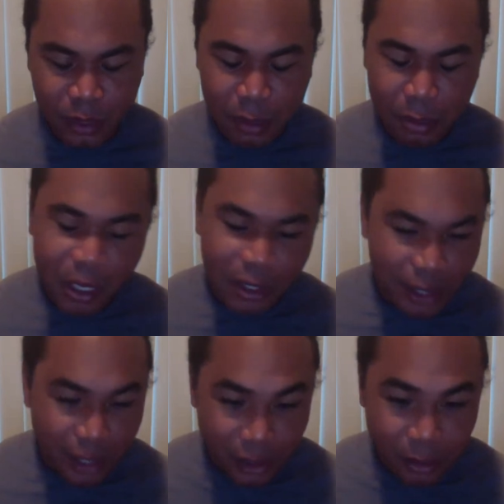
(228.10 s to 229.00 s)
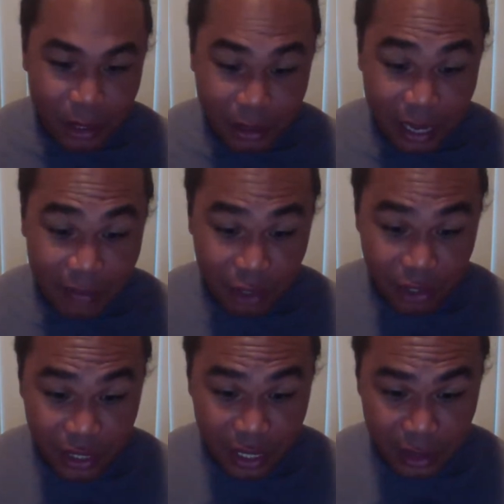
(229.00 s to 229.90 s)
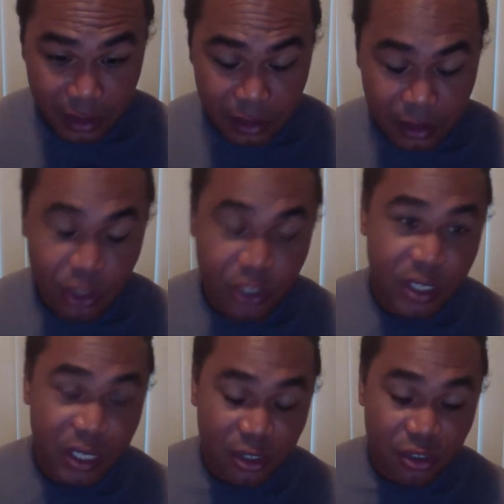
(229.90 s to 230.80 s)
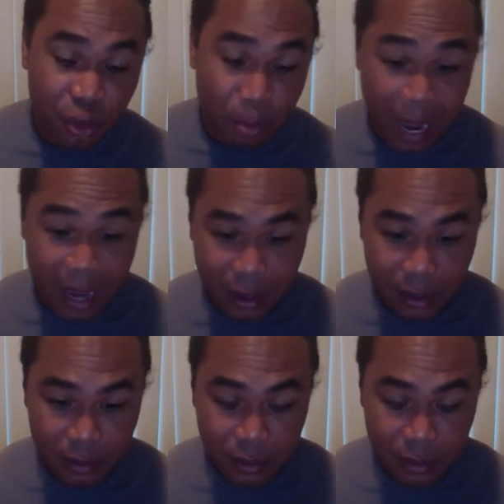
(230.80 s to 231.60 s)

because they need somebody to have your 6. Your 6 is your back.